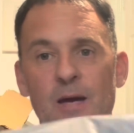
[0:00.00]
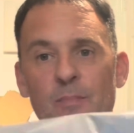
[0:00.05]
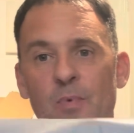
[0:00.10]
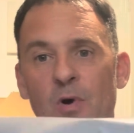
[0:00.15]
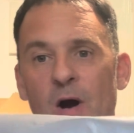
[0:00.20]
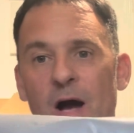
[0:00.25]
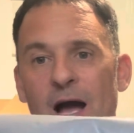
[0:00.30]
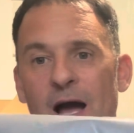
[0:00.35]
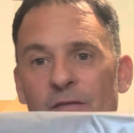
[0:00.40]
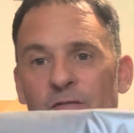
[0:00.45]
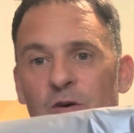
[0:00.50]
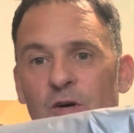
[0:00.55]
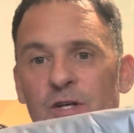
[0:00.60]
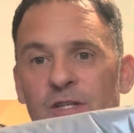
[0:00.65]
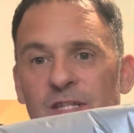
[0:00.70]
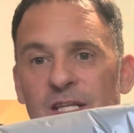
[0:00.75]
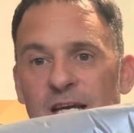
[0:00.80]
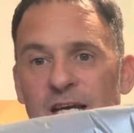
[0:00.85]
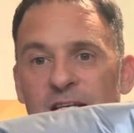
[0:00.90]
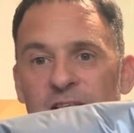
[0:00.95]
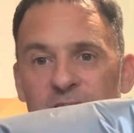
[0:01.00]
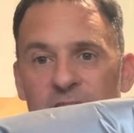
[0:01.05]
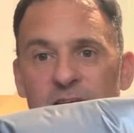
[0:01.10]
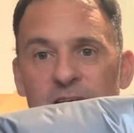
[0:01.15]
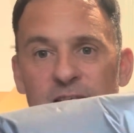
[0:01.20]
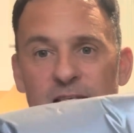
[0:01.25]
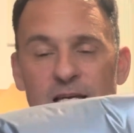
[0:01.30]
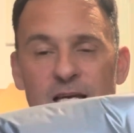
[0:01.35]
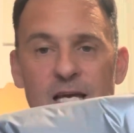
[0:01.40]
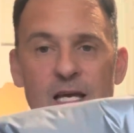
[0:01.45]
but I have got a
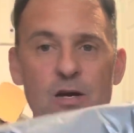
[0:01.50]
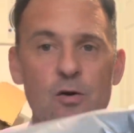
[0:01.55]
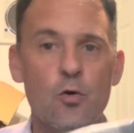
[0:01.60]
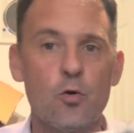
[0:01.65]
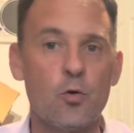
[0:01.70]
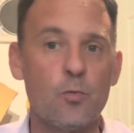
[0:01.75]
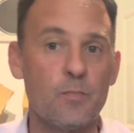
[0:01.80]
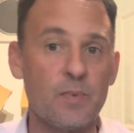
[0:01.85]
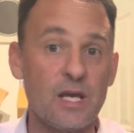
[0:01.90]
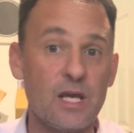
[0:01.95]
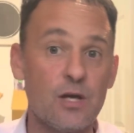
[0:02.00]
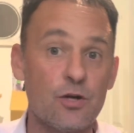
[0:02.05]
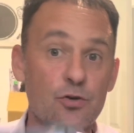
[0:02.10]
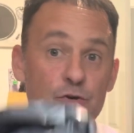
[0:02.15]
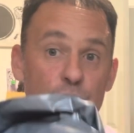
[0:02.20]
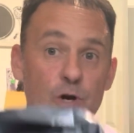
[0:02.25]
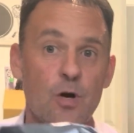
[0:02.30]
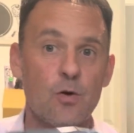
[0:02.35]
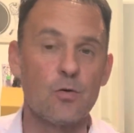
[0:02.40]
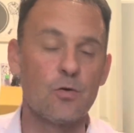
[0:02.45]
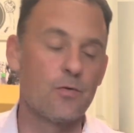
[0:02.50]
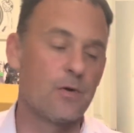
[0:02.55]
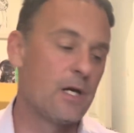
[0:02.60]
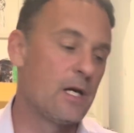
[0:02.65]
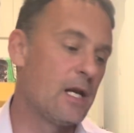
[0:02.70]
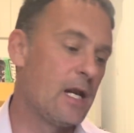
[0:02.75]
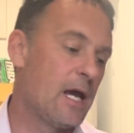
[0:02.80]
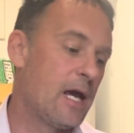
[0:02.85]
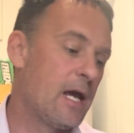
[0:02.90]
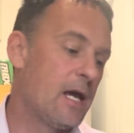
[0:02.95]
DCC Hornby controller
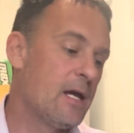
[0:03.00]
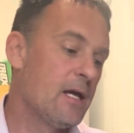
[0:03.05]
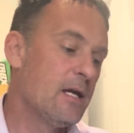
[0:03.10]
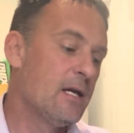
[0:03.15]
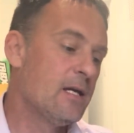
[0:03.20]
in there.